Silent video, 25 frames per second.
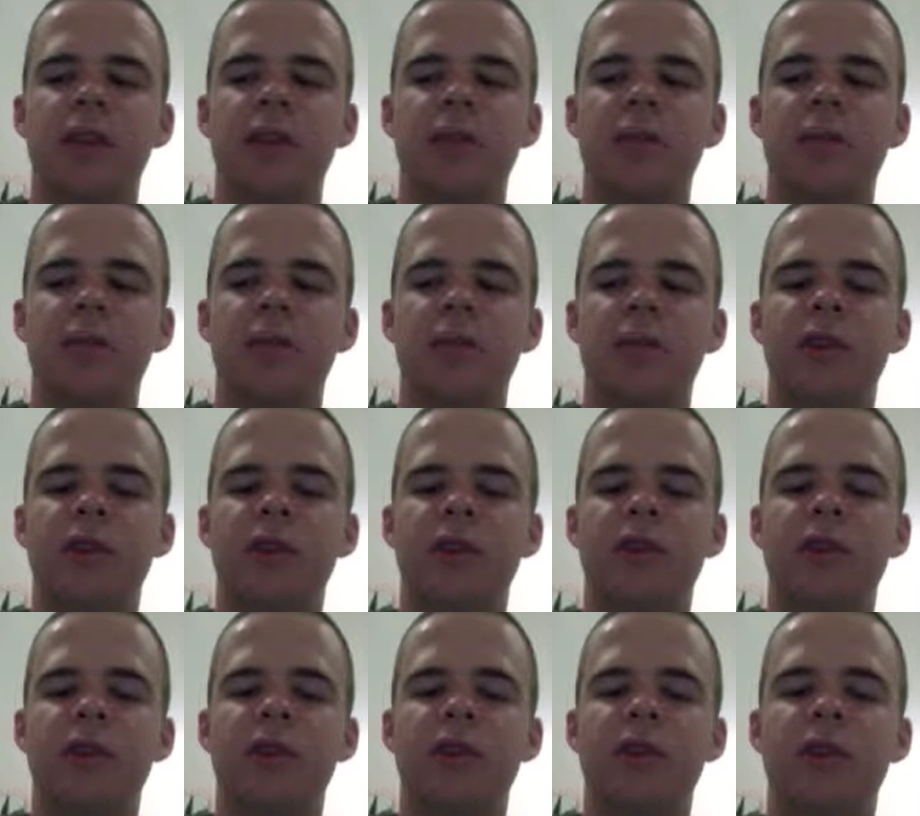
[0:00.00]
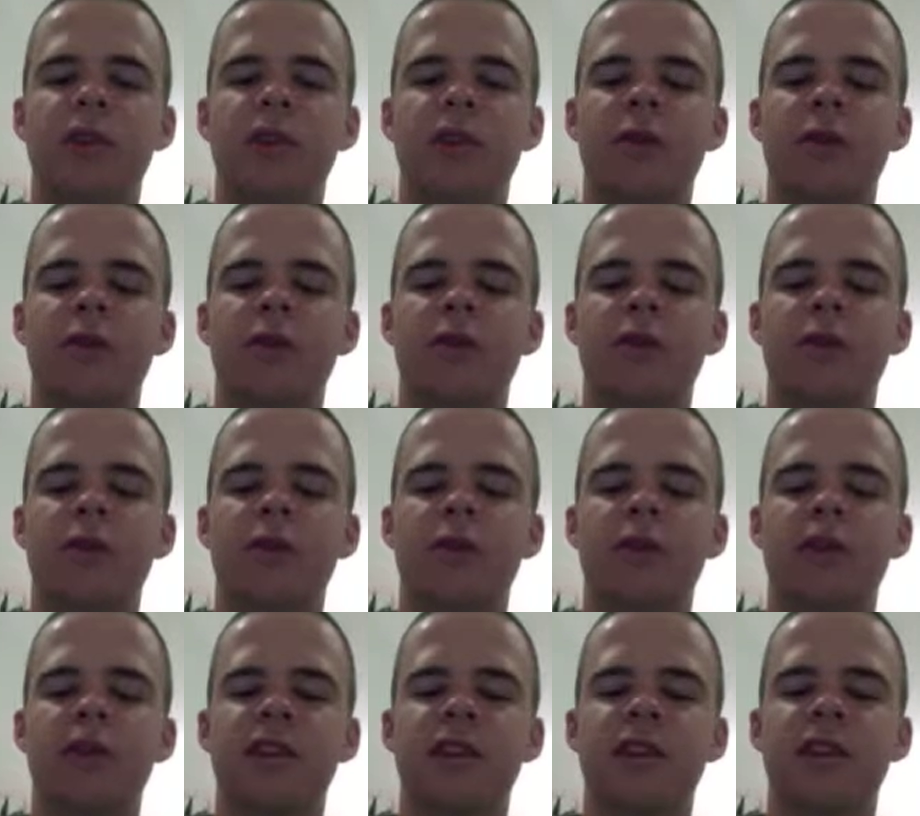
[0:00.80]
But the why question can
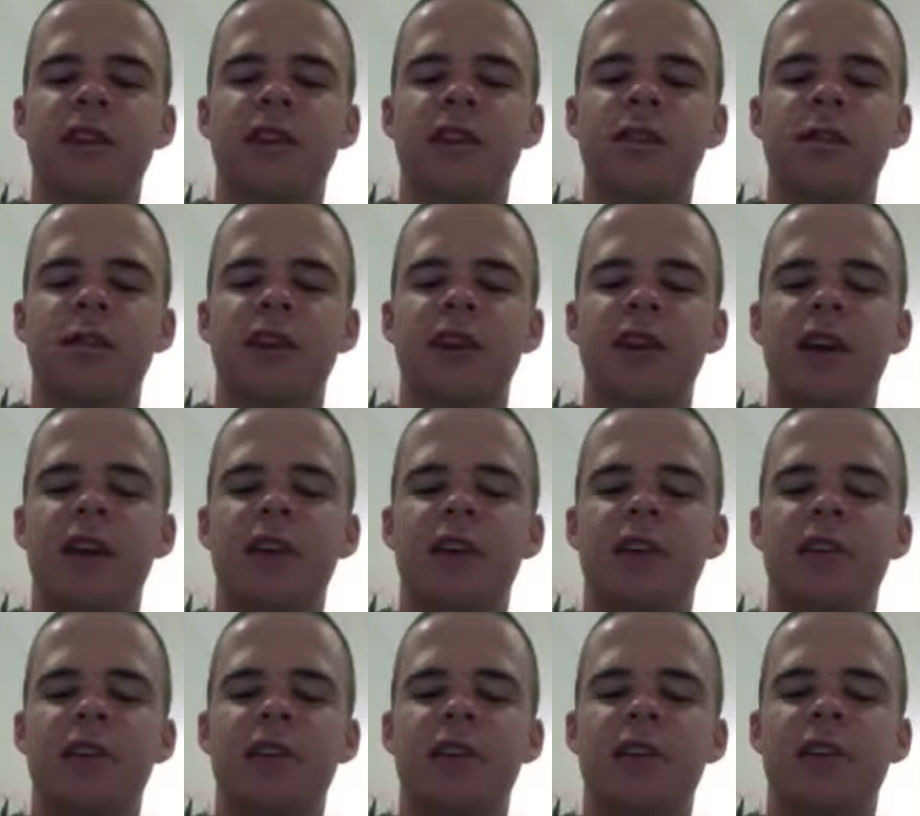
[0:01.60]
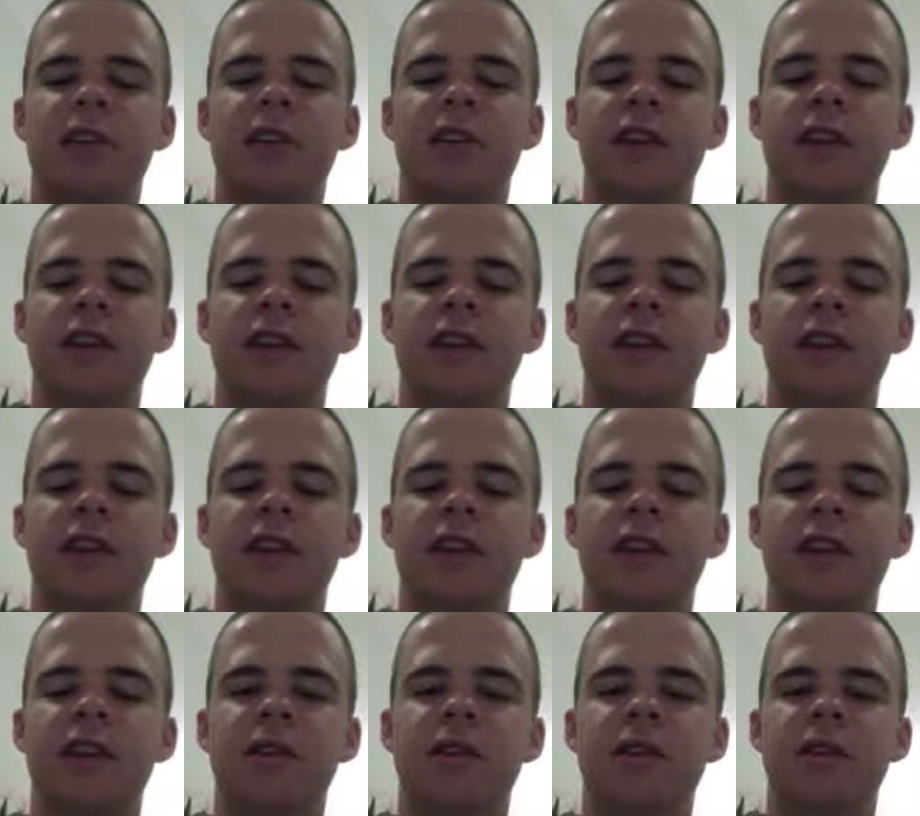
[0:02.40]
never be answered. That's the
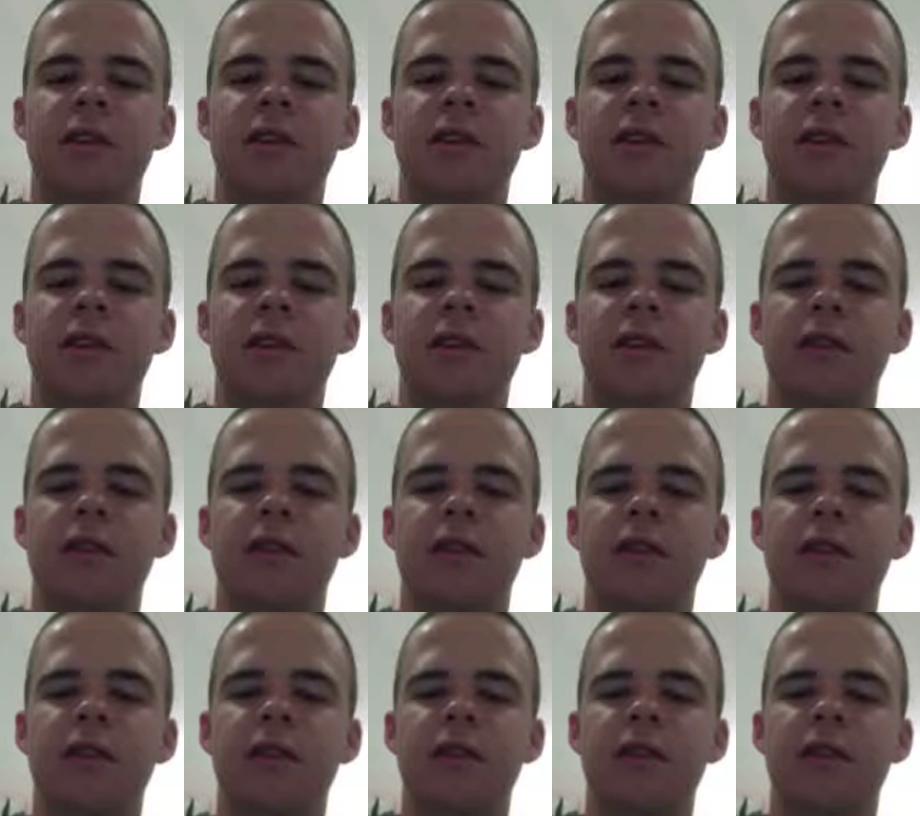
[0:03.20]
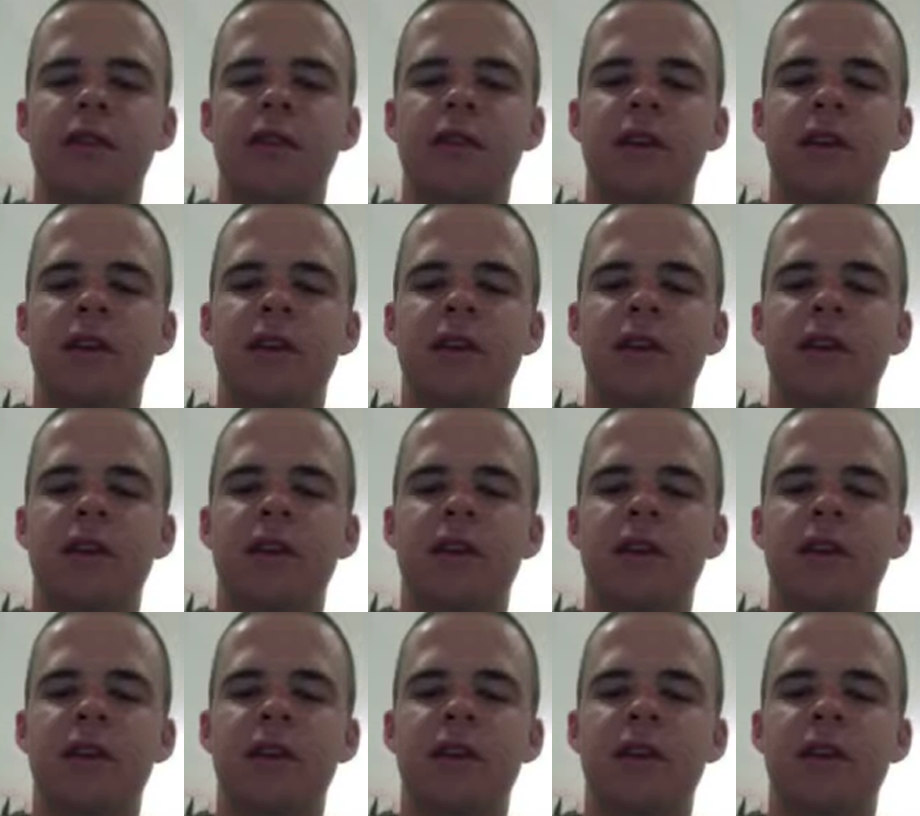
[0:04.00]
thing.